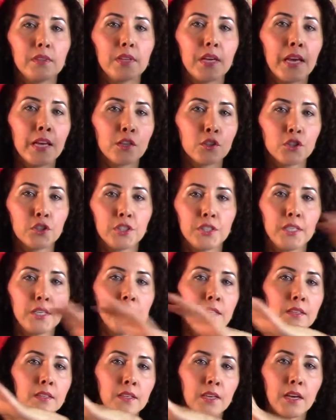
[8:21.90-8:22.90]

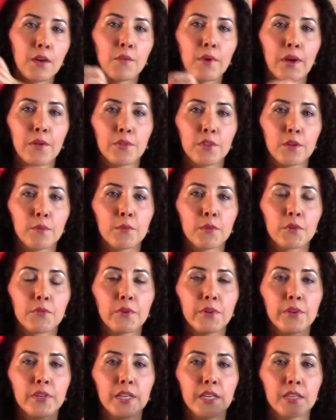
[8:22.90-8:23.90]
energy around them.
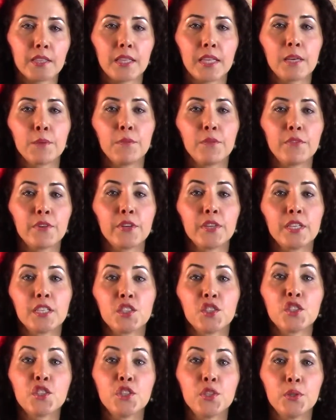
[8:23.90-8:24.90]
They can be very
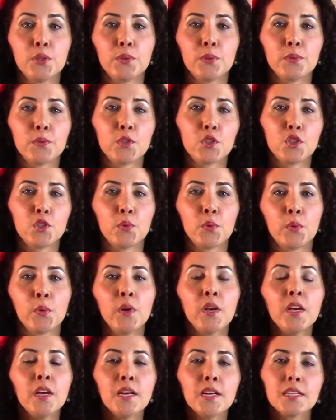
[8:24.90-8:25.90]
attuned to
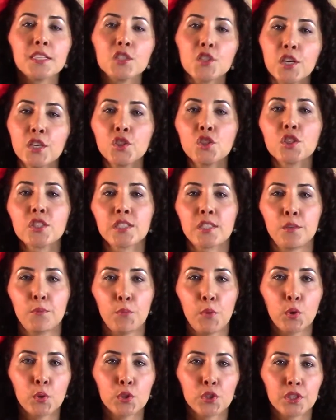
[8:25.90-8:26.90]
changes in
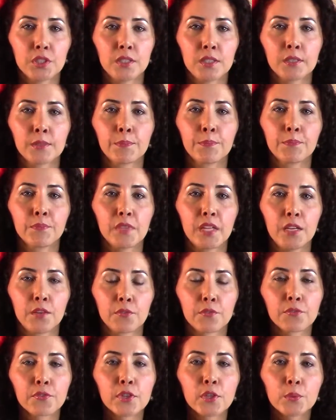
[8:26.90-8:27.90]
emotion and
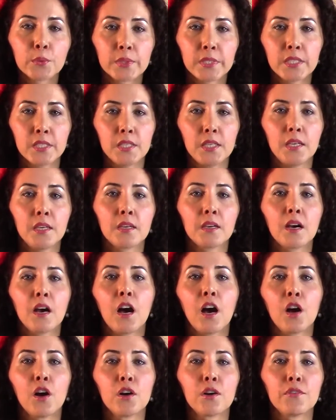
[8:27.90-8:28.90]
frequency
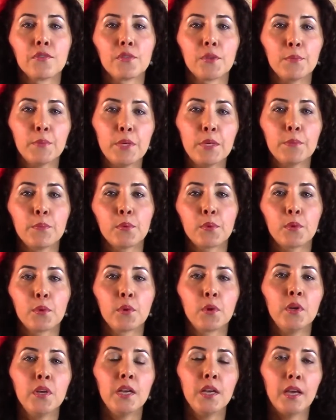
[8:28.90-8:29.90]
of the
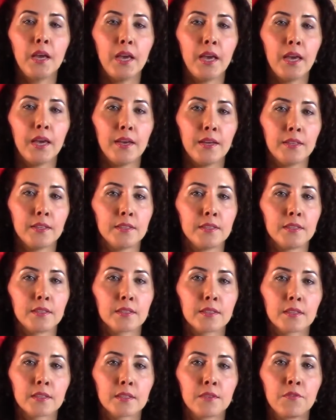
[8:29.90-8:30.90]
people and
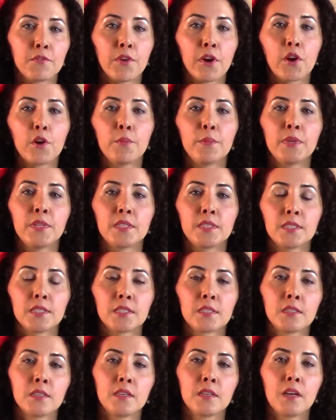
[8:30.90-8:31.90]
the environment
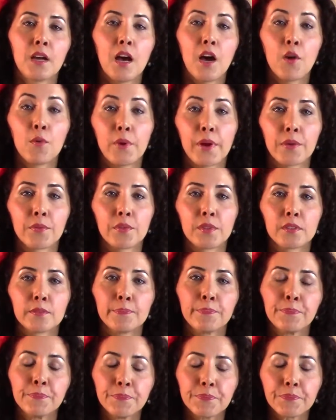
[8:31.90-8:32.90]
around
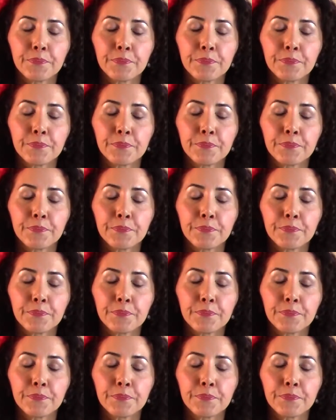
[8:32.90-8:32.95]
them,